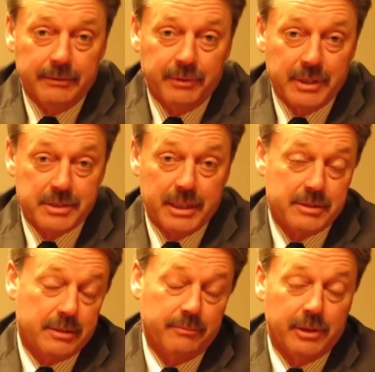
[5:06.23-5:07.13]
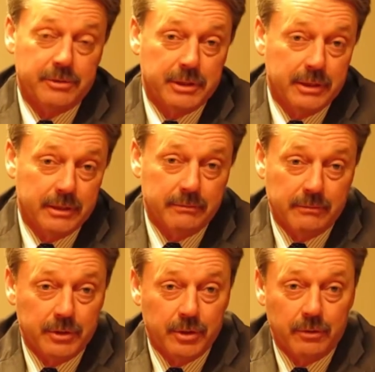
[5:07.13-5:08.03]
when the Saints come marching in,
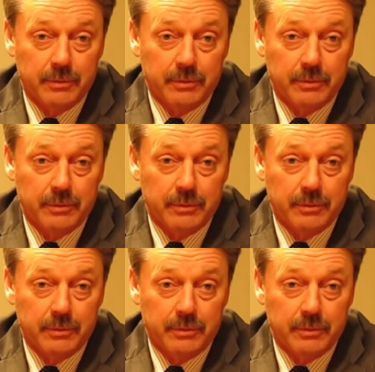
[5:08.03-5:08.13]
you know,